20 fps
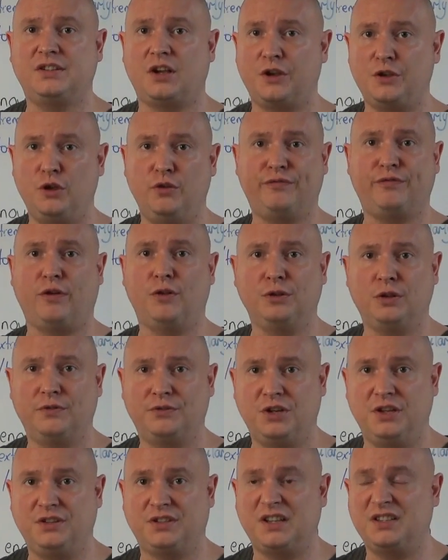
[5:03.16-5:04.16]
Are you fond of
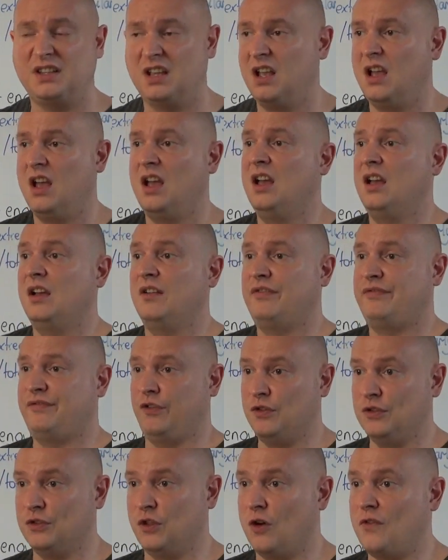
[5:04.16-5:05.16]
cheesecakes?
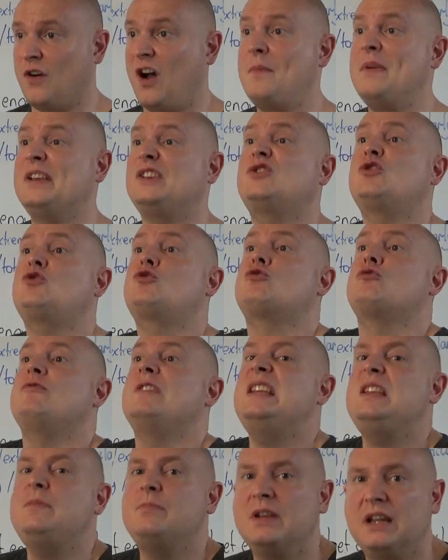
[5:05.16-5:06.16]
Fond of, I'm
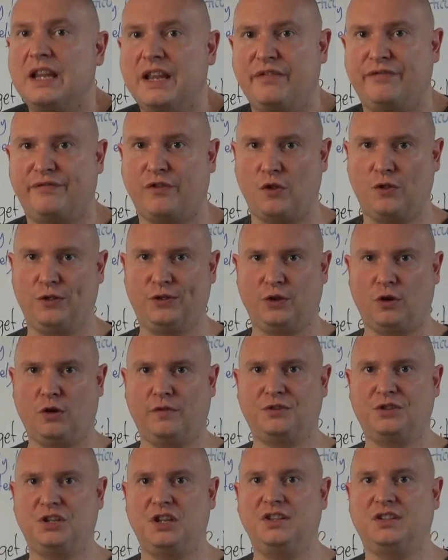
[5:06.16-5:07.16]
extremely fond
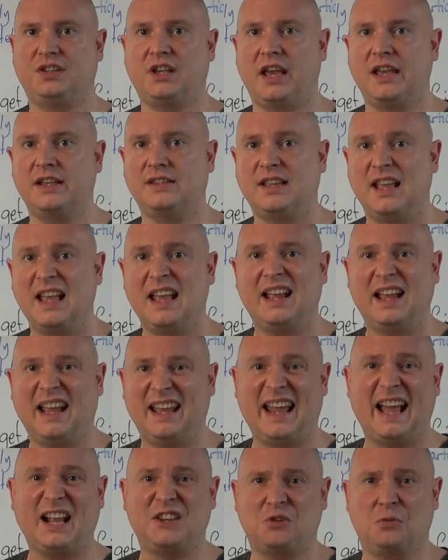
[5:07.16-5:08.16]
of cheesecakes.
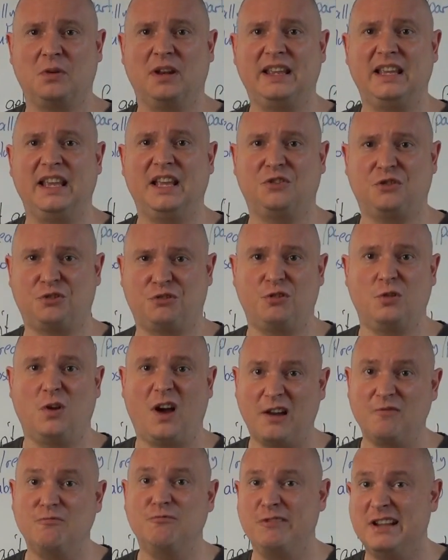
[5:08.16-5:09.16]
And actually, it's true,
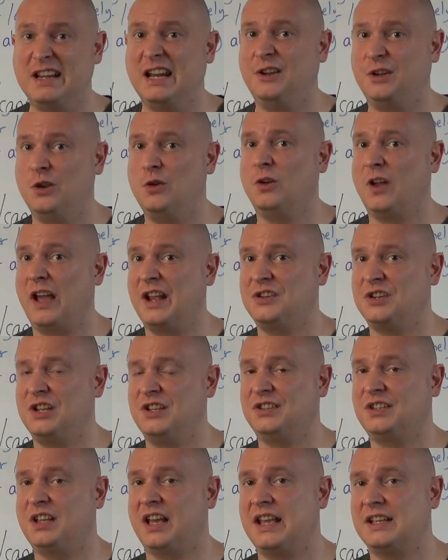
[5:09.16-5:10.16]
I really do like
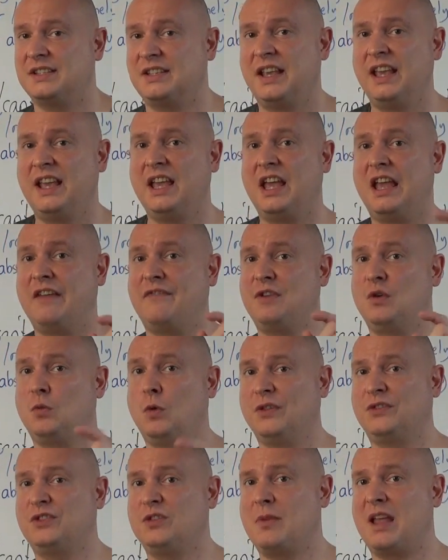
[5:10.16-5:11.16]
cheesecakes. If you
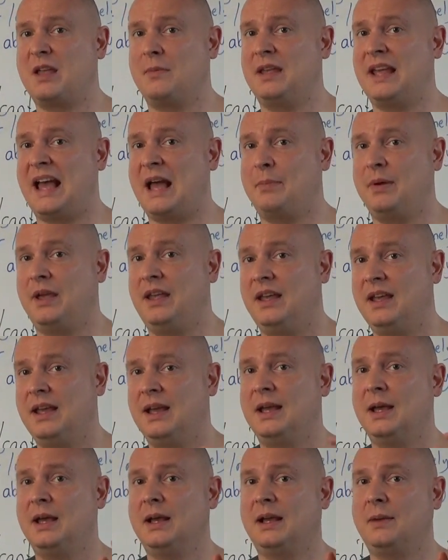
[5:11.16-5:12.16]
want to make me happy,
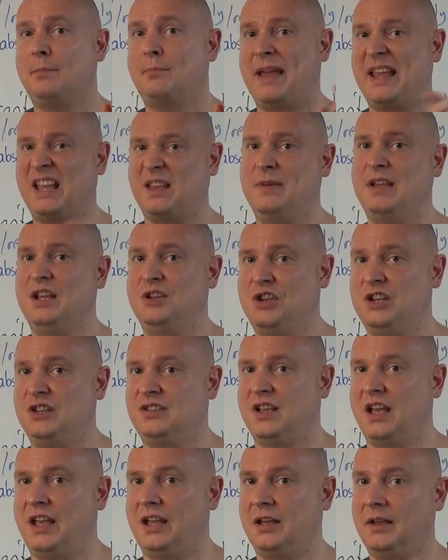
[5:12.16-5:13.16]
bake me a
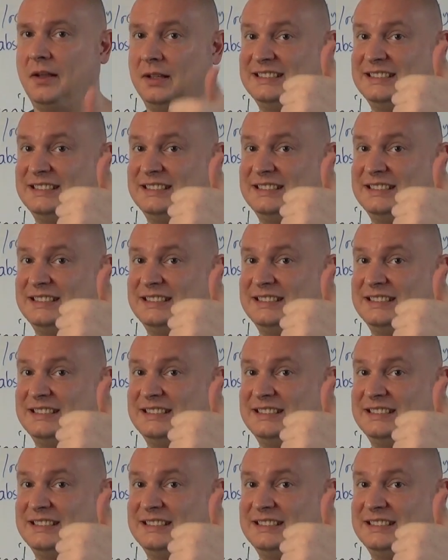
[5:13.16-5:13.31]
cheesecake.